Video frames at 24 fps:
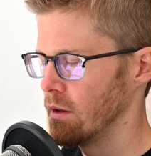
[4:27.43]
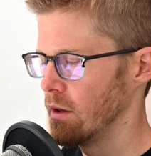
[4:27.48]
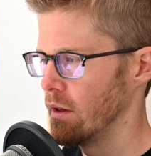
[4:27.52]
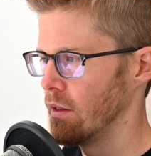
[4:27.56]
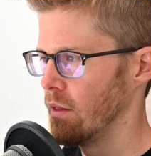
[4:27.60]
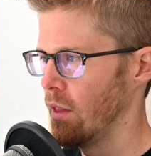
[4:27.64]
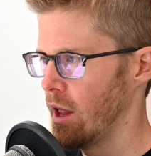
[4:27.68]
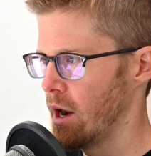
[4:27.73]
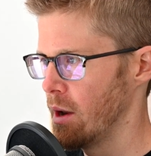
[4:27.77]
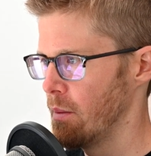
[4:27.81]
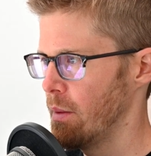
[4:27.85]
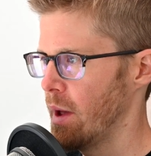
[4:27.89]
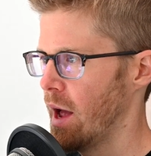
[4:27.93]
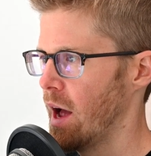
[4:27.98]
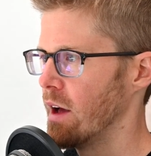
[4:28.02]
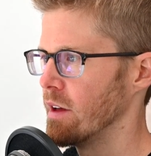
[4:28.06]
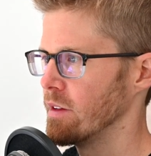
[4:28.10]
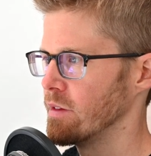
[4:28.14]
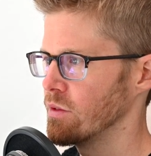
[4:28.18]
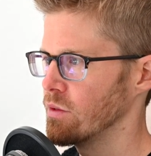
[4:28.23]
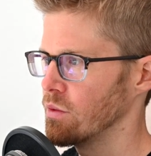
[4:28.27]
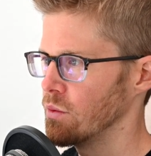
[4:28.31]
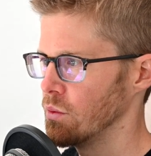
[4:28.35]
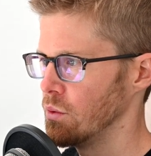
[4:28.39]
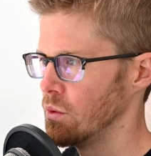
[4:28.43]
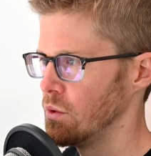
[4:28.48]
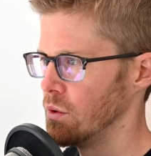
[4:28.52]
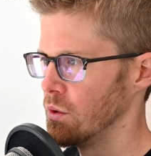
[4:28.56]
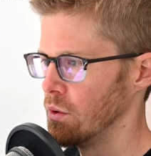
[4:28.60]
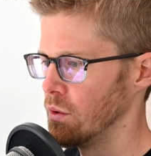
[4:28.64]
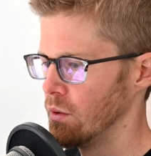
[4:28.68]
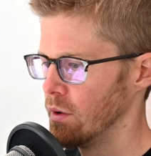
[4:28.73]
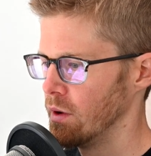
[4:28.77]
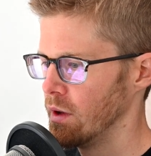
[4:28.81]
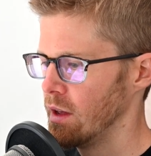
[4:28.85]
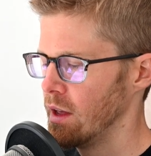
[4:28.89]
And let it pass through
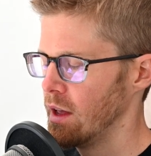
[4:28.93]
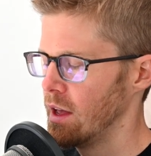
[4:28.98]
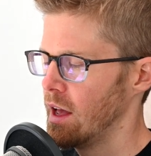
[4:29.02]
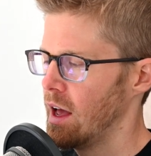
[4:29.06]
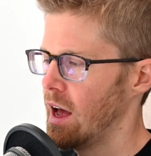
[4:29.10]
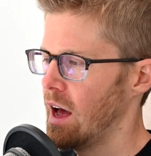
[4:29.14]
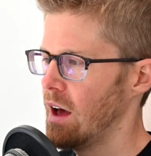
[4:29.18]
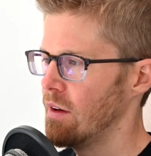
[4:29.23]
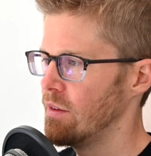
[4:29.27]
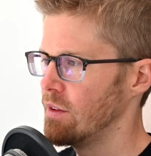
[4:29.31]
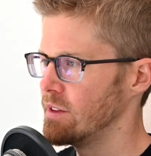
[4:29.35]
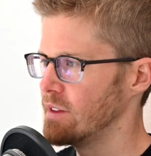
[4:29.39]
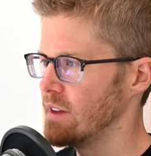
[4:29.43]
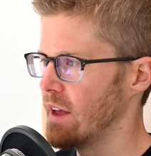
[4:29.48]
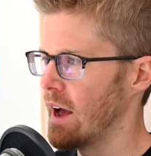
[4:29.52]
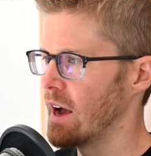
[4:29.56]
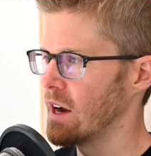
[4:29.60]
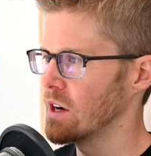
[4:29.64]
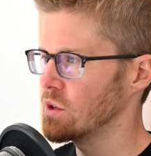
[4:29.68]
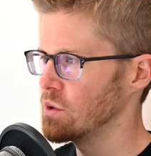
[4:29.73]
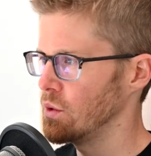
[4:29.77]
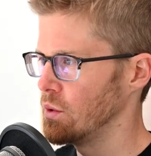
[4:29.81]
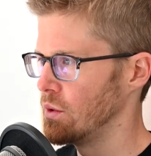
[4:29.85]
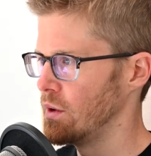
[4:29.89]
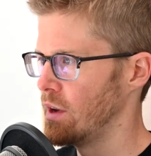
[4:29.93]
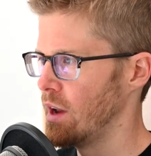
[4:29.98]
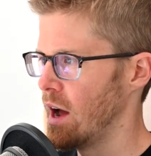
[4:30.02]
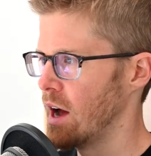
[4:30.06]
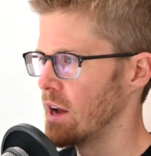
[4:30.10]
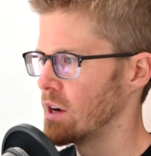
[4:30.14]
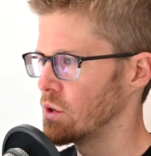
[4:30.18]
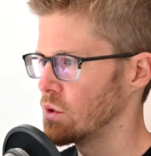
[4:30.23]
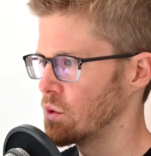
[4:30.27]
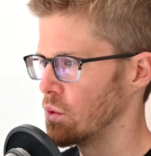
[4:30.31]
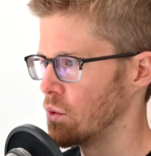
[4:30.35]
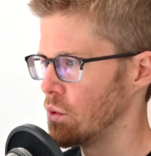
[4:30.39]
you. Have its actual
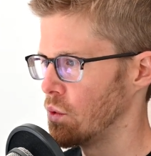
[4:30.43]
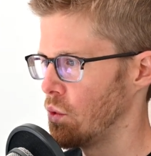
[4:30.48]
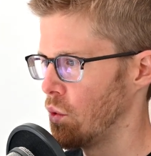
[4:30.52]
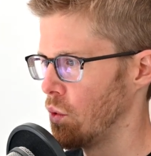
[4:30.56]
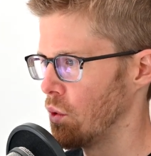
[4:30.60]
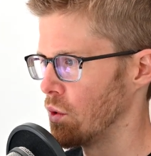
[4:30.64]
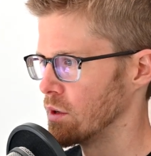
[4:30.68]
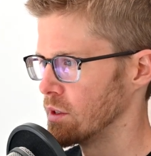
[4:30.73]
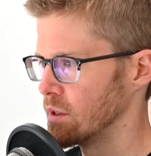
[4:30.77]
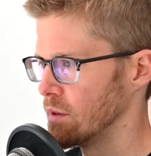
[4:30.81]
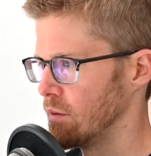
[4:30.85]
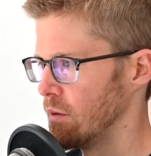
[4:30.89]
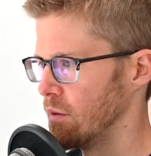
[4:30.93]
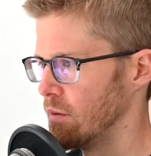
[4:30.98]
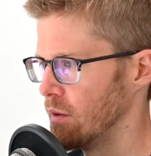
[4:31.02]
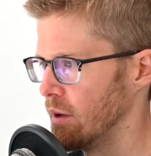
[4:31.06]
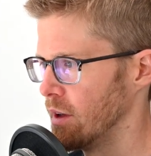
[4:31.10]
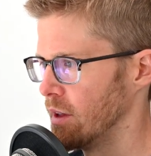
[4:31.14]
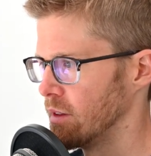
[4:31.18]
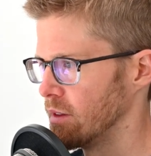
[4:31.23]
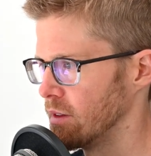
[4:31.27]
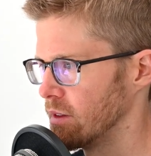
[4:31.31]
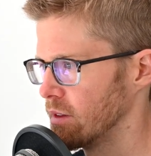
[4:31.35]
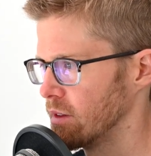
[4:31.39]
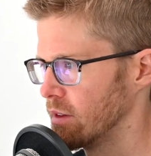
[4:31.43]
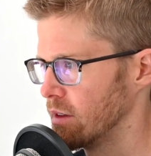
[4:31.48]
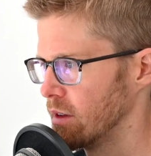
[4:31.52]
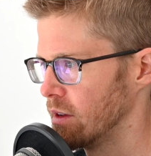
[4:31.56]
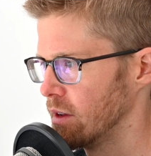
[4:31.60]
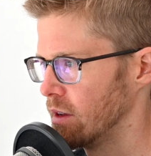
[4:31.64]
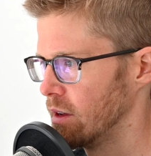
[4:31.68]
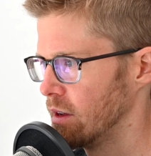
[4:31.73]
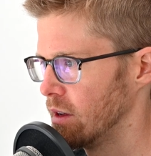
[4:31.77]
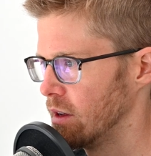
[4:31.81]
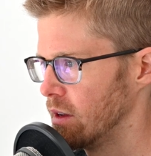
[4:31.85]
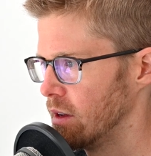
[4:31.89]
natural course of events
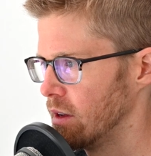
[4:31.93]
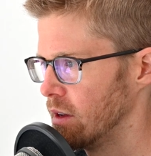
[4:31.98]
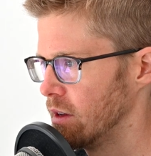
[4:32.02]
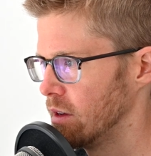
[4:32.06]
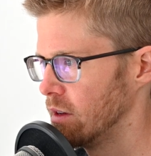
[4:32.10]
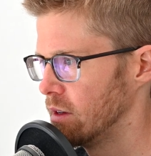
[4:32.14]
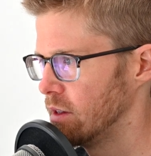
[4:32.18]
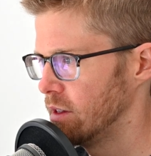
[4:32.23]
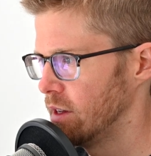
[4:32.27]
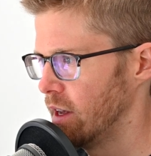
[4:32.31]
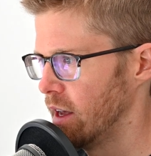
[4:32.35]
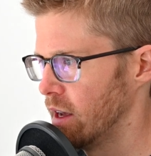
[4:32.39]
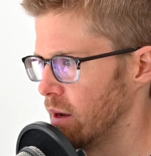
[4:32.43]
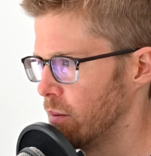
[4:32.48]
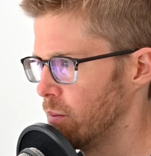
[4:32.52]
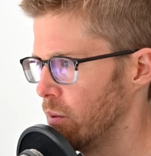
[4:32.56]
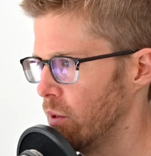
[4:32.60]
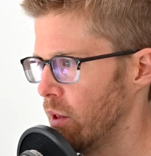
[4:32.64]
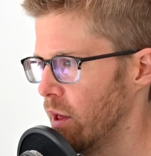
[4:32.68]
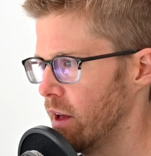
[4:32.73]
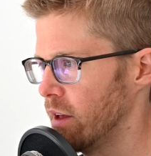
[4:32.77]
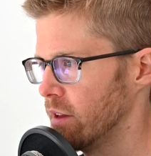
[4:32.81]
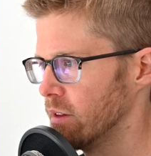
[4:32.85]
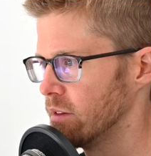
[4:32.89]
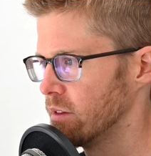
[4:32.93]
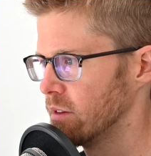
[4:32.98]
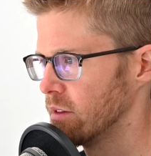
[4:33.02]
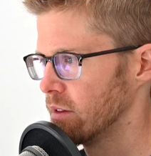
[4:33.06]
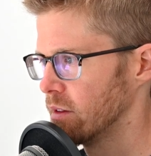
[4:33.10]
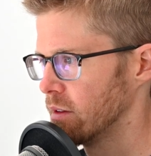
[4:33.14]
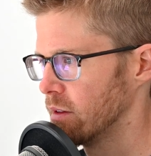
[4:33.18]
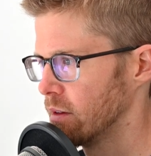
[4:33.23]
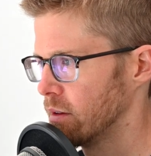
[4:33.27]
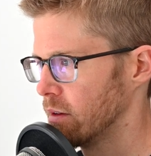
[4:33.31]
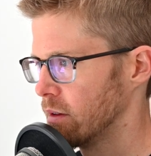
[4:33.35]
take place.